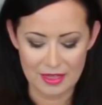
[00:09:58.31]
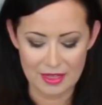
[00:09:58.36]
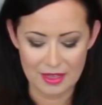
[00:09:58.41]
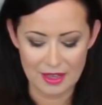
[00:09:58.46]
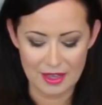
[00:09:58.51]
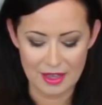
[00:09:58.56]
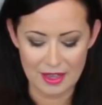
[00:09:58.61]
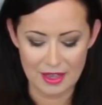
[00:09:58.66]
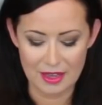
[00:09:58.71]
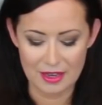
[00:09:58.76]

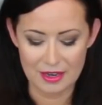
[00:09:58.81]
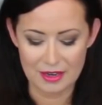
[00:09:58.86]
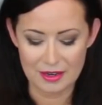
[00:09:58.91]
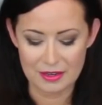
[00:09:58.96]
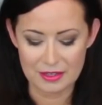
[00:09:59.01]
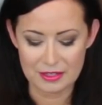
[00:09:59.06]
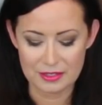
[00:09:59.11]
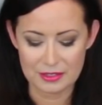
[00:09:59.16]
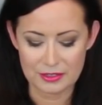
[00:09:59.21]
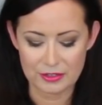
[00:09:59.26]

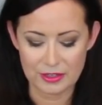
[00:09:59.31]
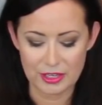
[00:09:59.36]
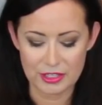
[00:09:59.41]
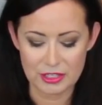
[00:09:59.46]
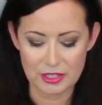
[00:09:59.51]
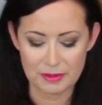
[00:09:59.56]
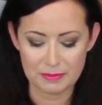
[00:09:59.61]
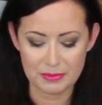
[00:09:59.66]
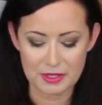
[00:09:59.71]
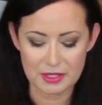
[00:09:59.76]
Then
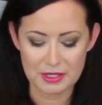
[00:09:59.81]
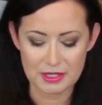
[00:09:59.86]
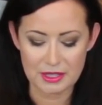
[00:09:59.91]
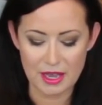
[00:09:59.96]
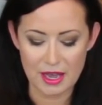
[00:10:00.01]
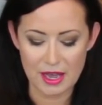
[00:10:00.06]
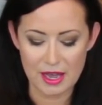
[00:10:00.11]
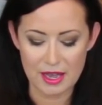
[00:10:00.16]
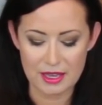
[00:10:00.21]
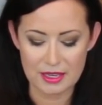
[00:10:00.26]
stretch up the
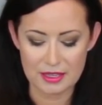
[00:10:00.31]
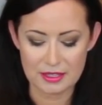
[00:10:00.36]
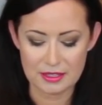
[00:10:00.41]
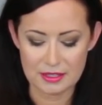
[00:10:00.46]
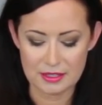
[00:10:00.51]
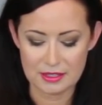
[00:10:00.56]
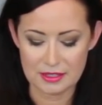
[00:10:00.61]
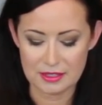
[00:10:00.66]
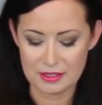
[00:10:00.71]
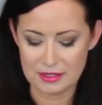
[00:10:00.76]

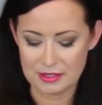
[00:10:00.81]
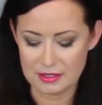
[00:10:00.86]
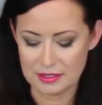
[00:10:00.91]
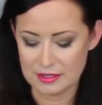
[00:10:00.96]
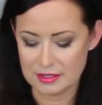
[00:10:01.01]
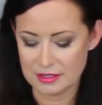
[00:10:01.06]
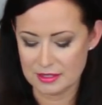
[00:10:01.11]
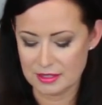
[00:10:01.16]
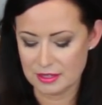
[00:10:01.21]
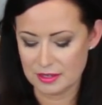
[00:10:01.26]
sides
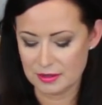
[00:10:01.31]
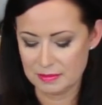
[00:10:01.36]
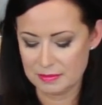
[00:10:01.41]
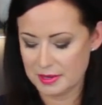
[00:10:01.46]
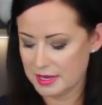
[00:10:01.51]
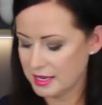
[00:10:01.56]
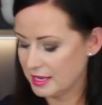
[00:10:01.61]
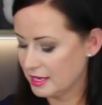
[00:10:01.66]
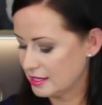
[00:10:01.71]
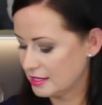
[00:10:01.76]
a little
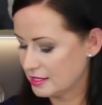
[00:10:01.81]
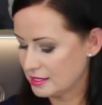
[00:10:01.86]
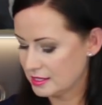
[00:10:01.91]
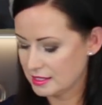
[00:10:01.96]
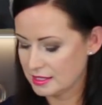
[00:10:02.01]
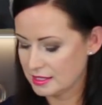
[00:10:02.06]
bit.